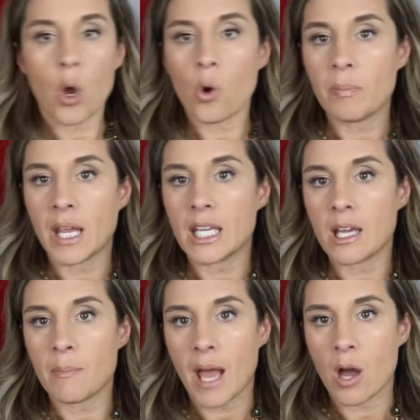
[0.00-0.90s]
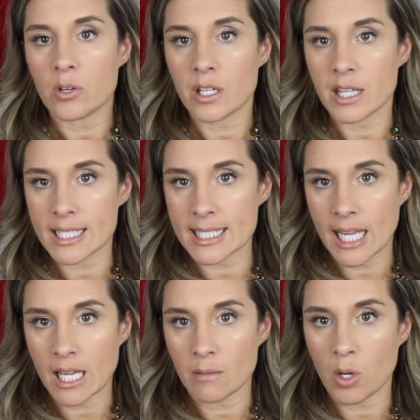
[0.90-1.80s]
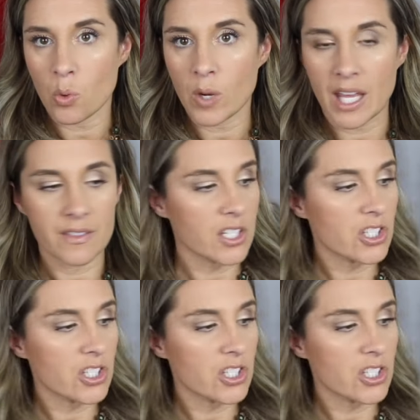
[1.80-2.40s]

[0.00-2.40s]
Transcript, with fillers: open about the same width.